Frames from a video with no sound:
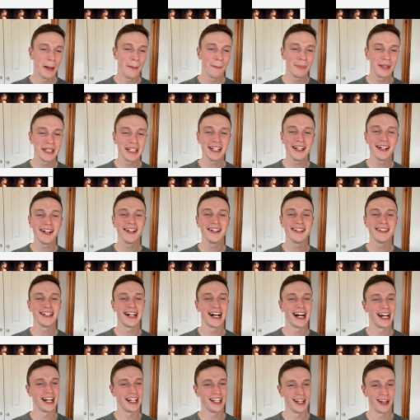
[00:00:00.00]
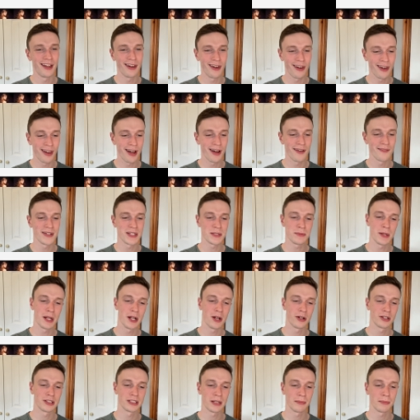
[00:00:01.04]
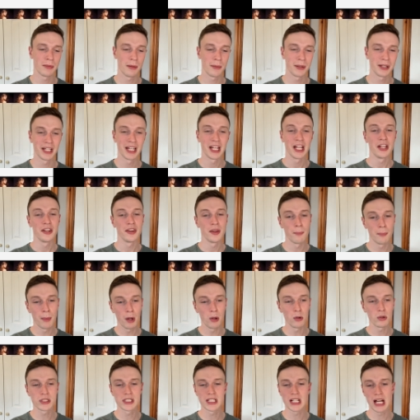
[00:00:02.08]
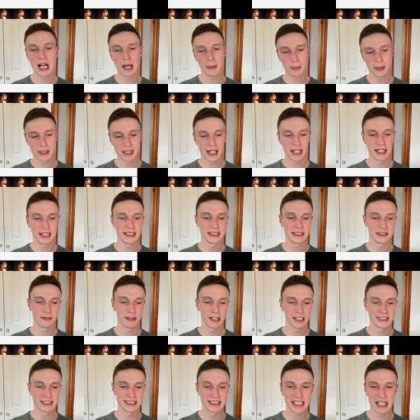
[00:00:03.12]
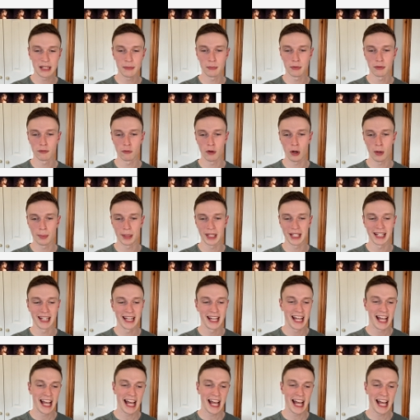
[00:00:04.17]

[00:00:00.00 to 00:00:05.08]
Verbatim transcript: Peter, I love. It's been a long time coming. The Bolter, I'll put that in Easter eggs. Same with Robin.